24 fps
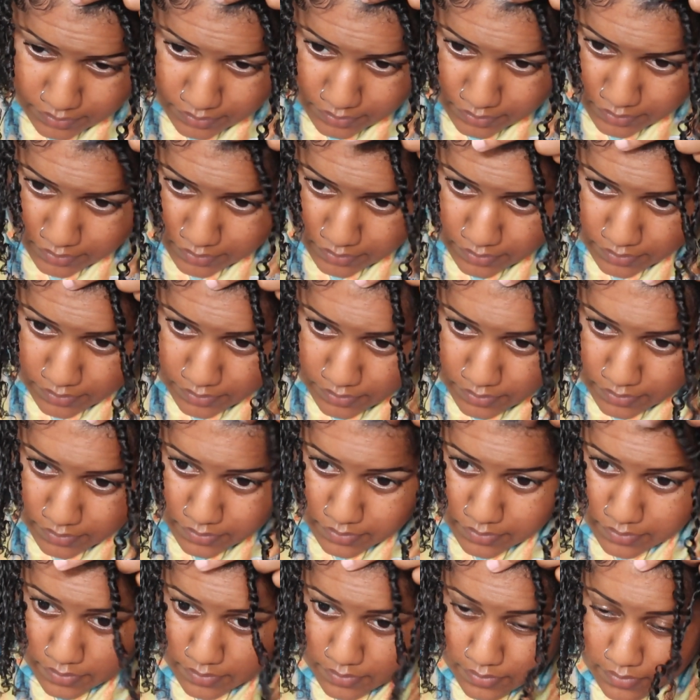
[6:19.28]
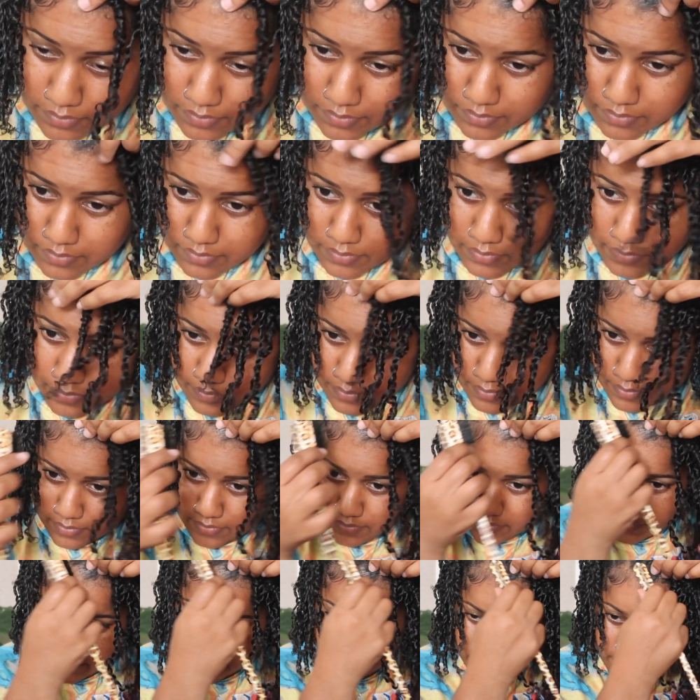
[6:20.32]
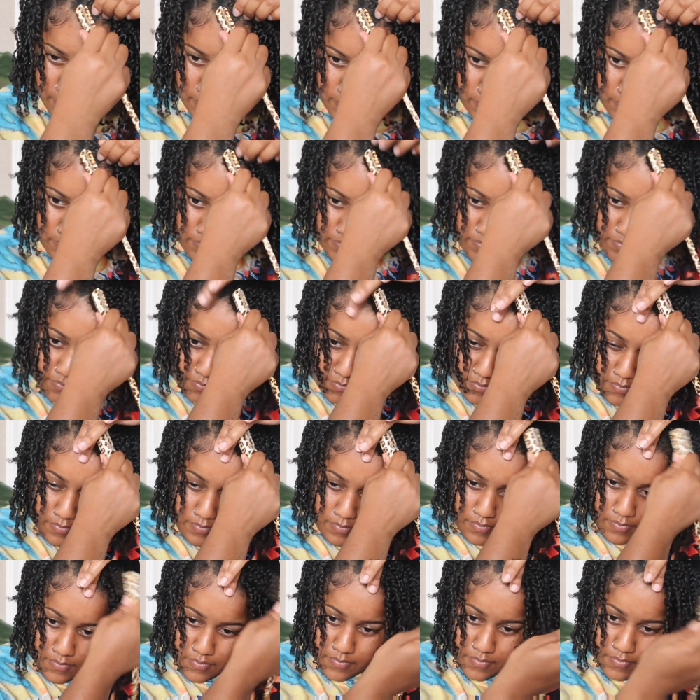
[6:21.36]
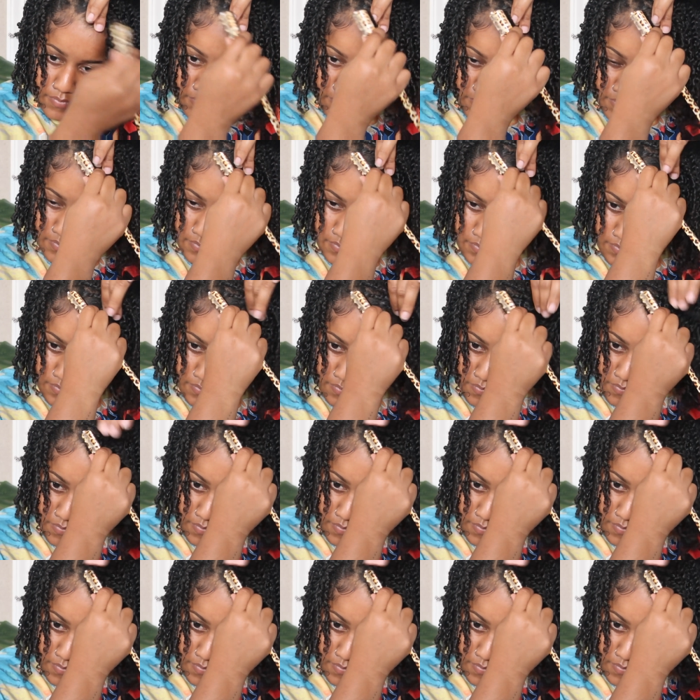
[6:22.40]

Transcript: worked out for you. Like I said, you can use any